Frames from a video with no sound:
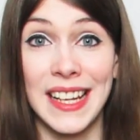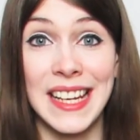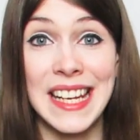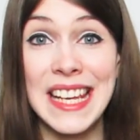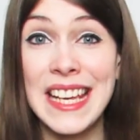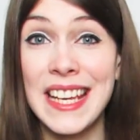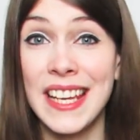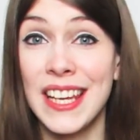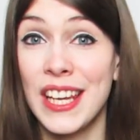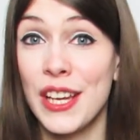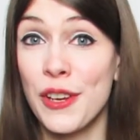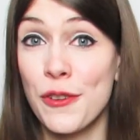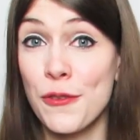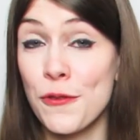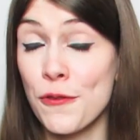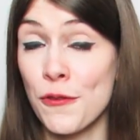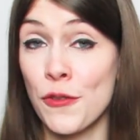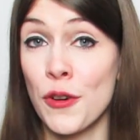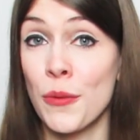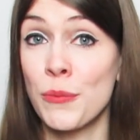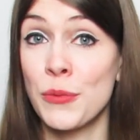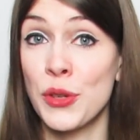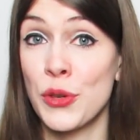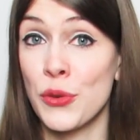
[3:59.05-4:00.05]
leaking
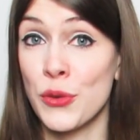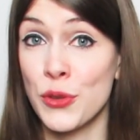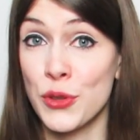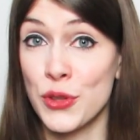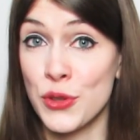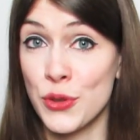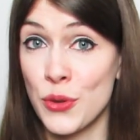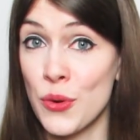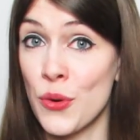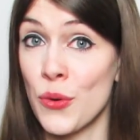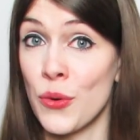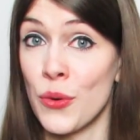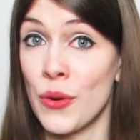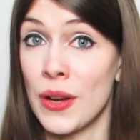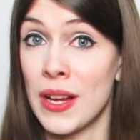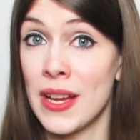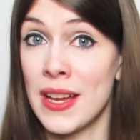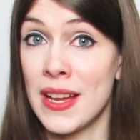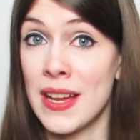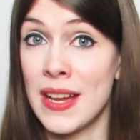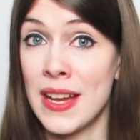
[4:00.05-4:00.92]
from your soul.